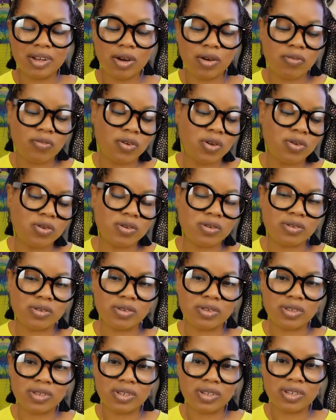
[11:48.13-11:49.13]
Her
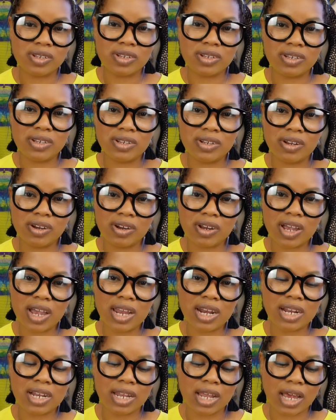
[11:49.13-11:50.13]
vocals are
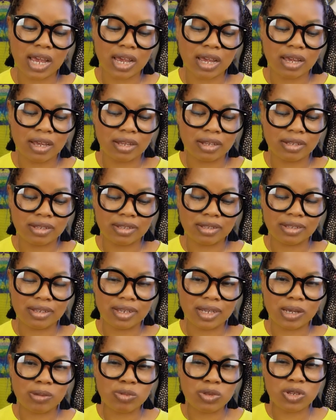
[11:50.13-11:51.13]
kind of like
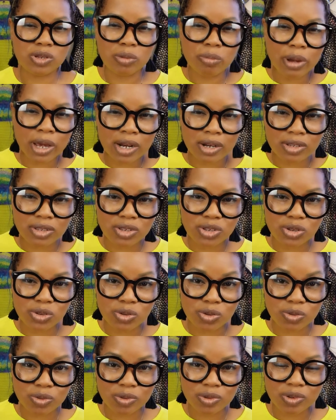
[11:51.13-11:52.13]
up to about a
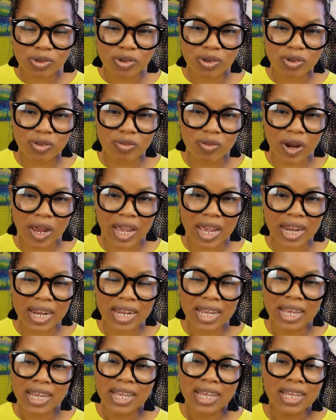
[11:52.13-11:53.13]
2,
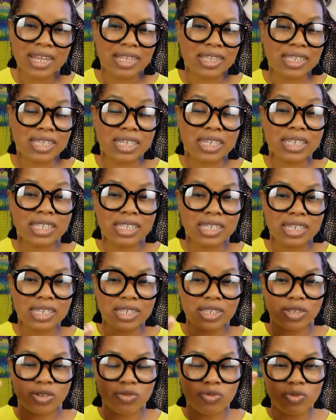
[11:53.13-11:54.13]
right? This
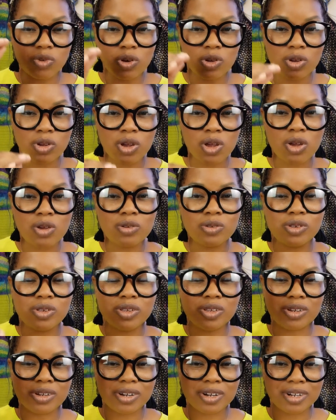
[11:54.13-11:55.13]
is the roller
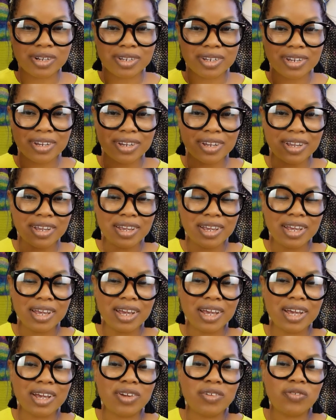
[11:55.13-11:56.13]
coaster
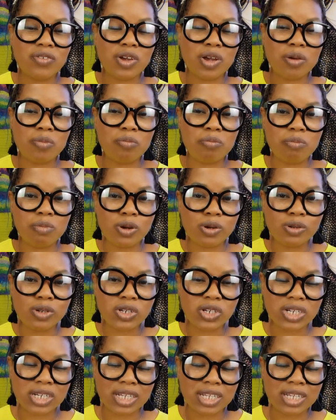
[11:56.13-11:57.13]
of
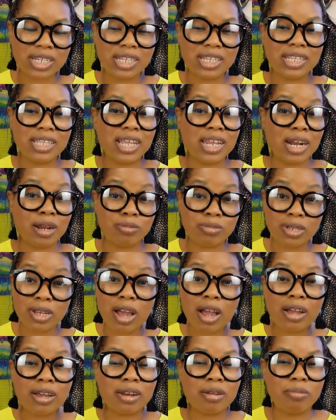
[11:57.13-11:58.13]
emotion that I'm
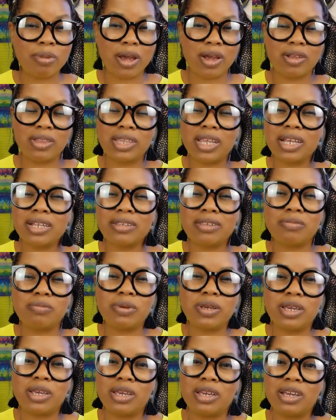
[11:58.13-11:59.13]
talking about that's
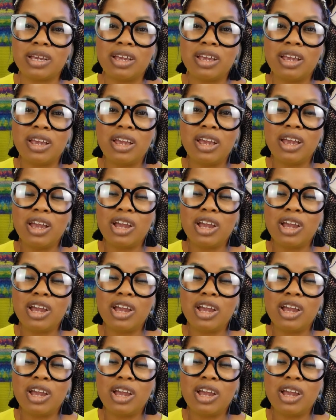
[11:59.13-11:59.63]
being